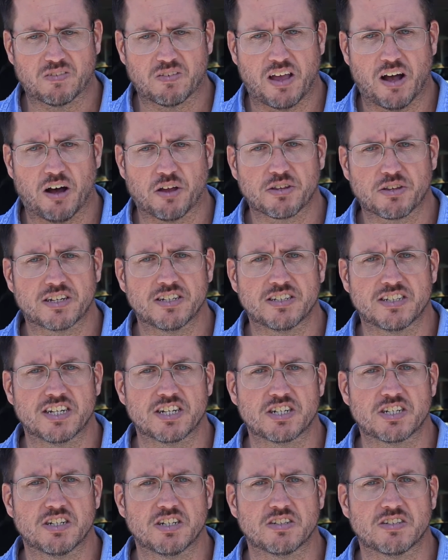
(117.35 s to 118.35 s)
health
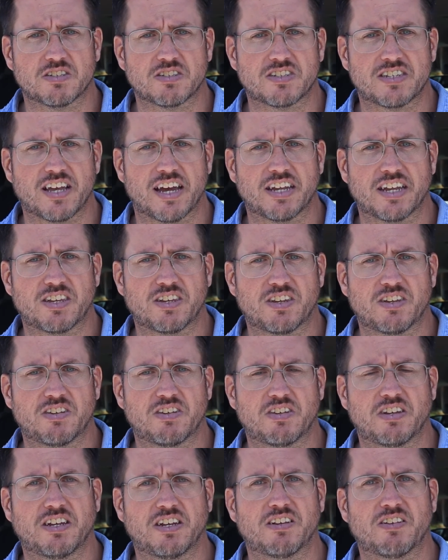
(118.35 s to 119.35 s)
conditions that
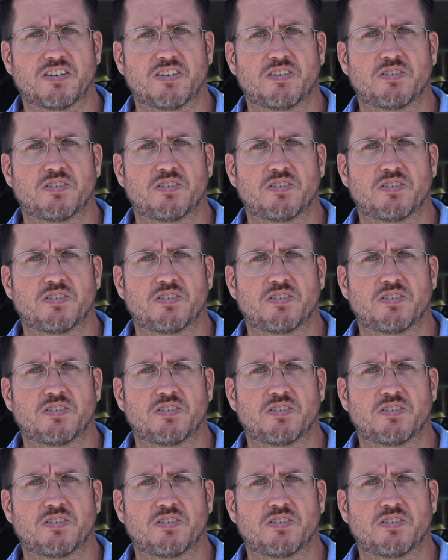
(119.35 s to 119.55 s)
you